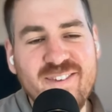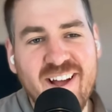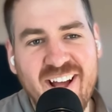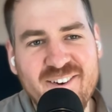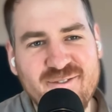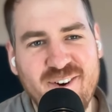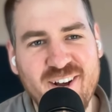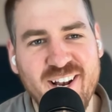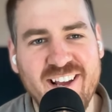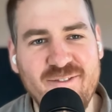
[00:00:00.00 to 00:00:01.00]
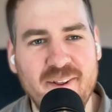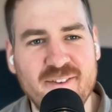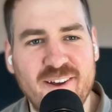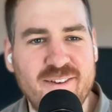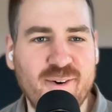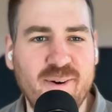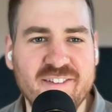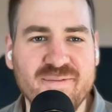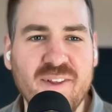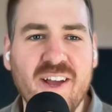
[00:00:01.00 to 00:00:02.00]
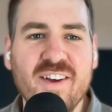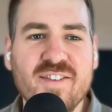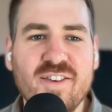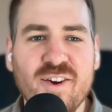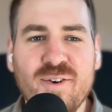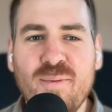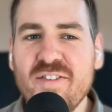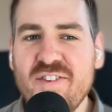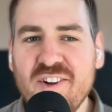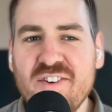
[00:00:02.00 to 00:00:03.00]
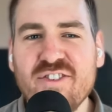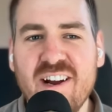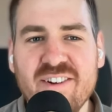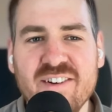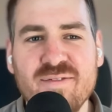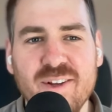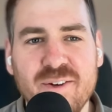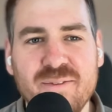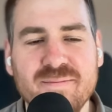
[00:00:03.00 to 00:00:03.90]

And finally, everybody's favorite question. So what's your contrarian view?